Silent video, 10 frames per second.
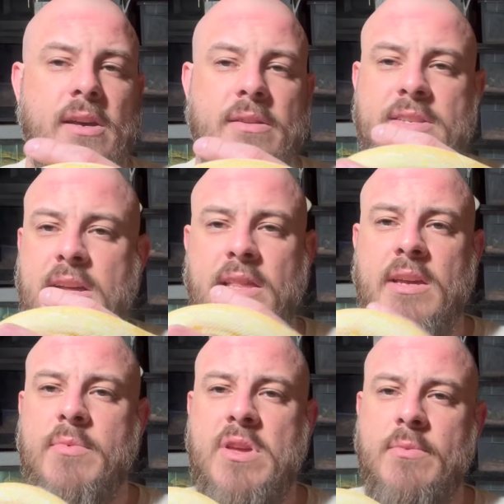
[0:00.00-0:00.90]
It's not
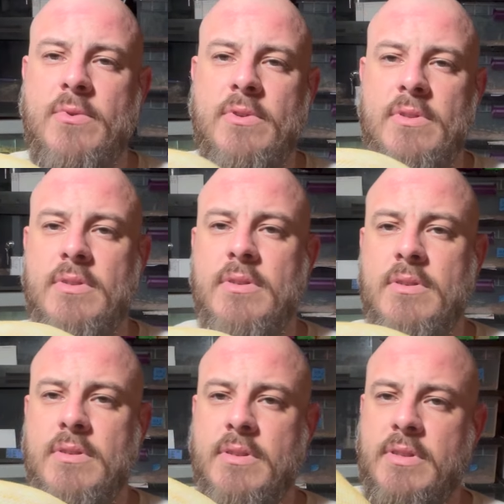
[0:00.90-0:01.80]
like people,
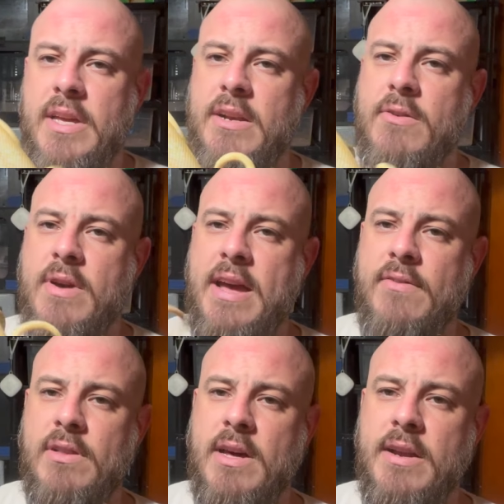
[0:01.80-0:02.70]
they don't have
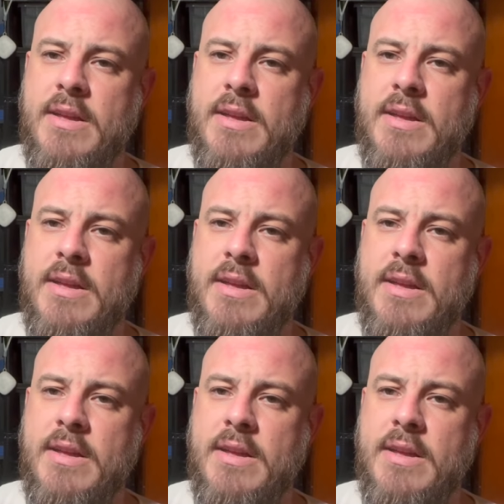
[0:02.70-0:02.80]
a lot of